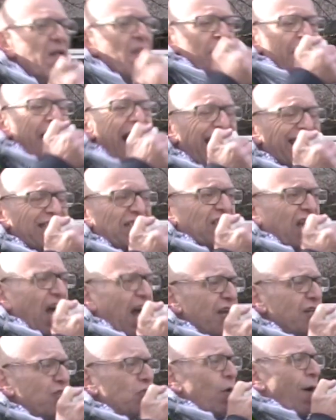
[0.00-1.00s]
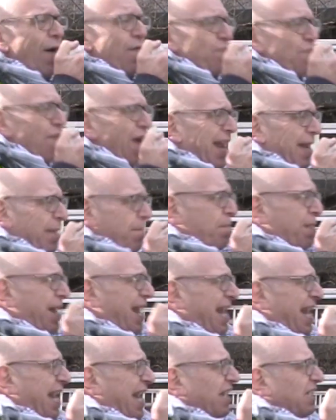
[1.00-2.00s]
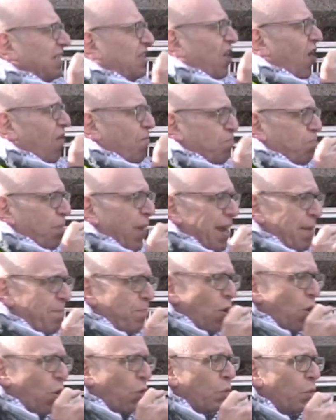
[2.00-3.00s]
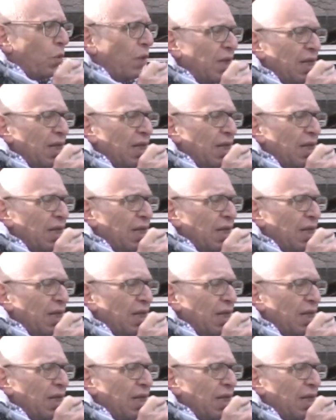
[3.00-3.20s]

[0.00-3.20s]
That's going to affect millions of people.